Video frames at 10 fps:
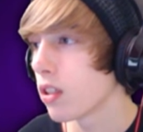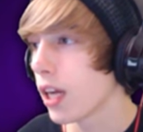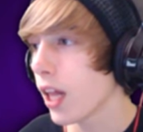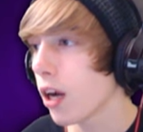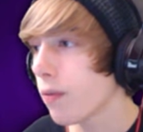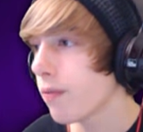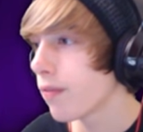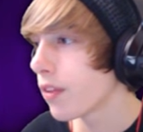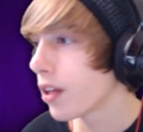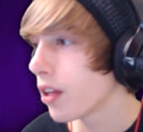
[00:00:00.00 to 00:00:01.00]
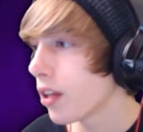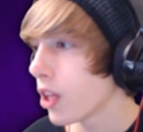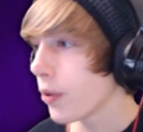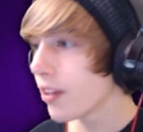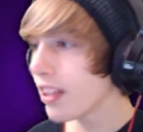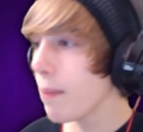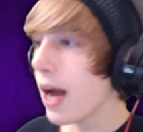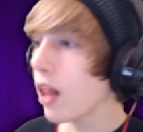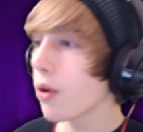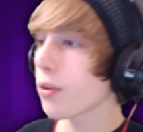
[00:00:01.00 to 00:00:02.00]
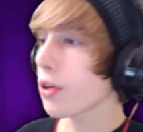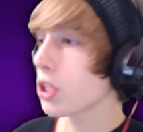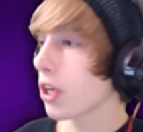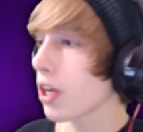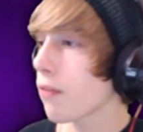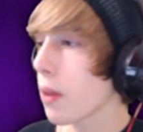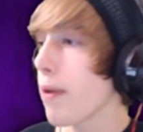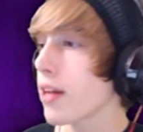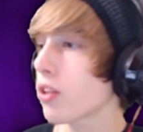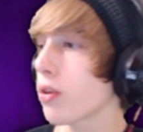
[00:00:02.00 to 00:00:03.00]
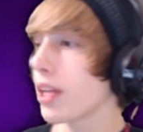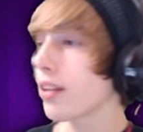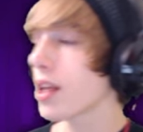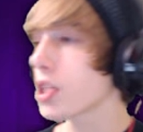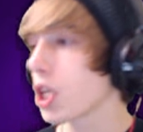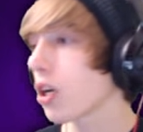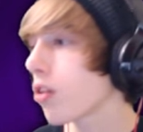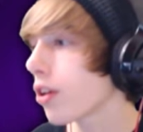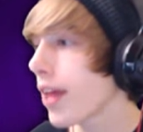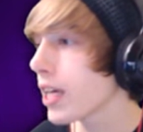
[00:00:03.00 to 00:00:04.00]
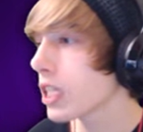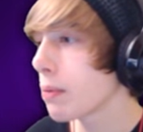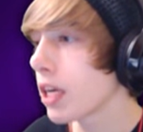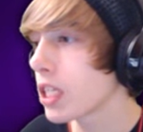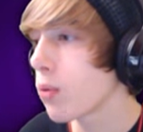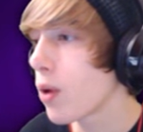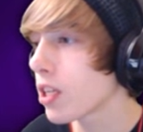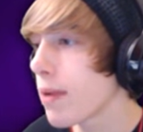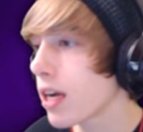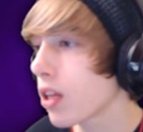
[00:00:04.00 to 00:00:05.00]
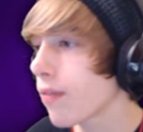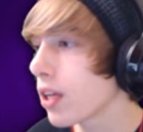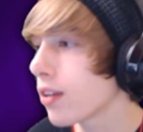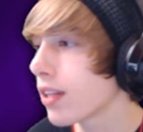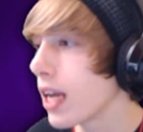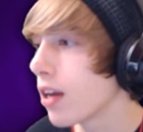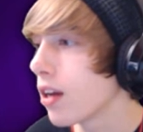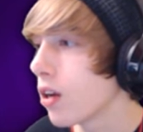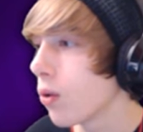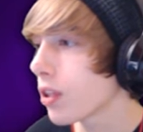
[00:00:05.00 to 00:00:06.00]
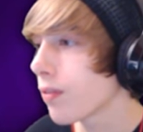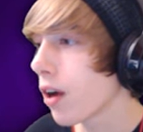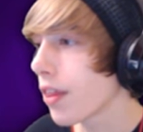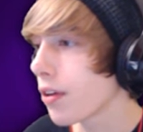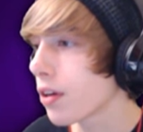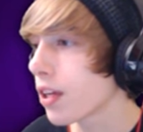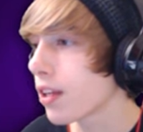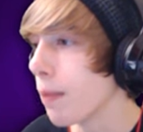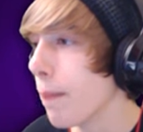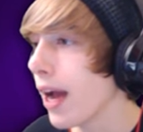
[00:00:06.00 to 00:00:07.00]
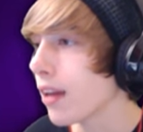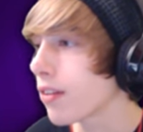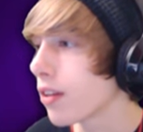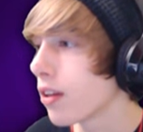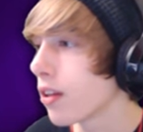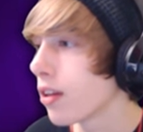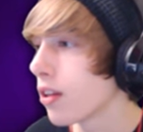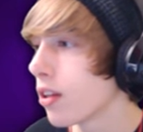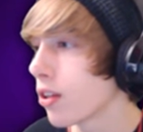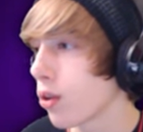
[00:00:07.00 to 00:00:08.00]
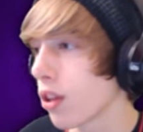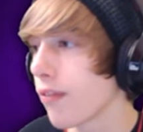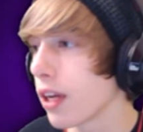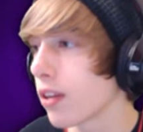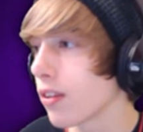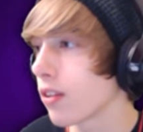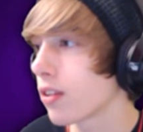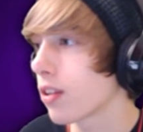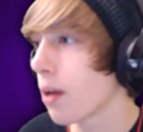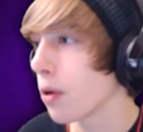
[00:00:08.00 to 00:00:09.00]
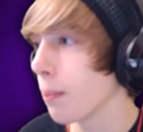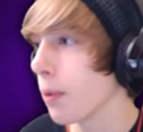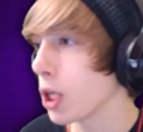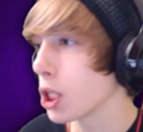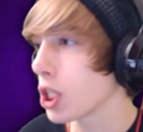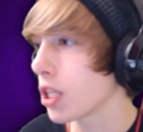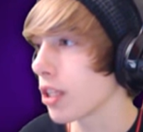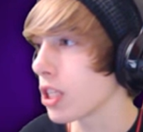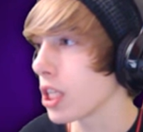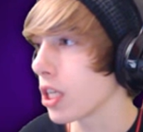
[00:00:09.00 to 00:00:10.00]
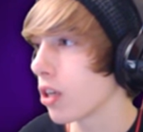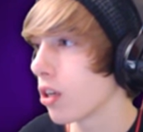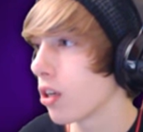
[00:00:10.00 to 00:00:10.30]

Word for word: Hello. The reason that Mallow is always looking for the best ingredients in Lush Jungle is actually because she wants to make Olivia say once and for all that her cooking is the best. So Olivia is a stubborn bunch, isn't she?